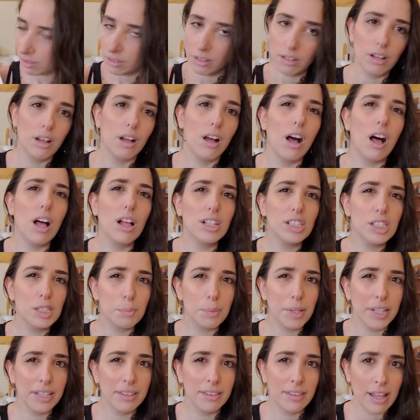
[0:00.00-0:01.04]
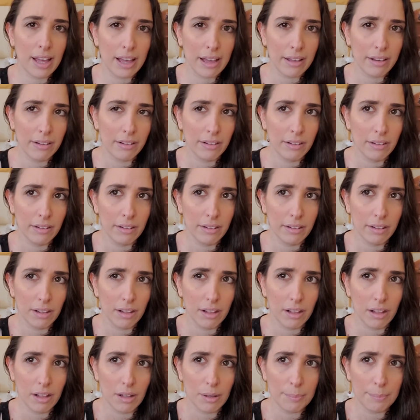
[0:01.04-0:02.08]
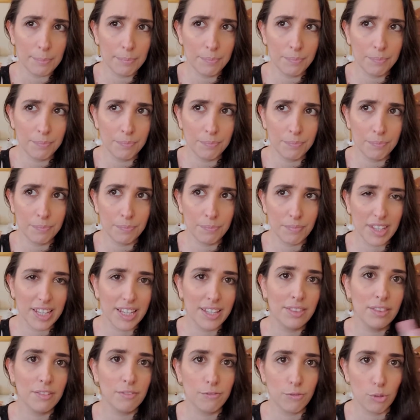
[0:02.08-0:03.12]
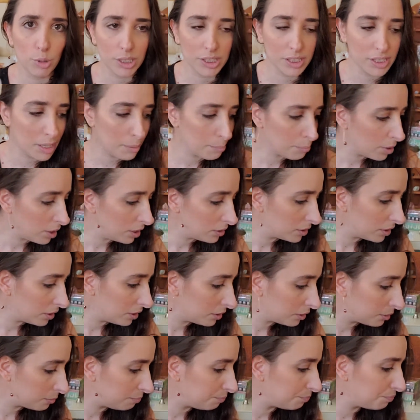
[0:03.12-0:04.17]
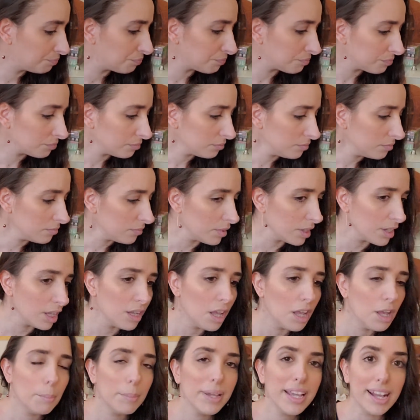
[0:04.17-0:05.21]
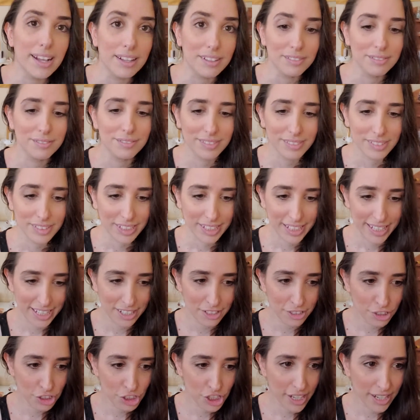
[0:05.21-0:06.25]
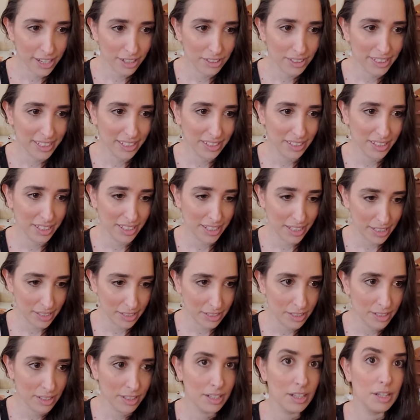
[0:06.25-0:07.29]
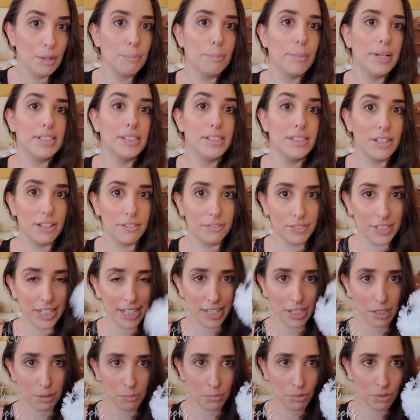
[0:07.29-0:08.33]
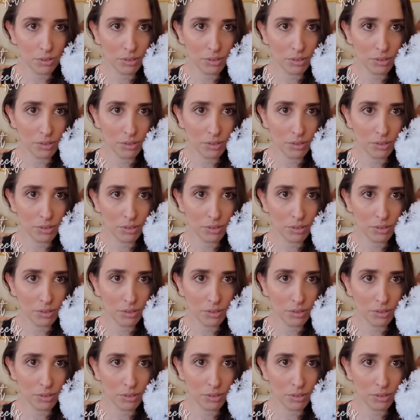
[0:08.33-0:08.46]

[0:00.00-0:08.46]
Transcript: I'll explain that in the 4-step process. But yeah, inner child healing kit. My stuffed animal,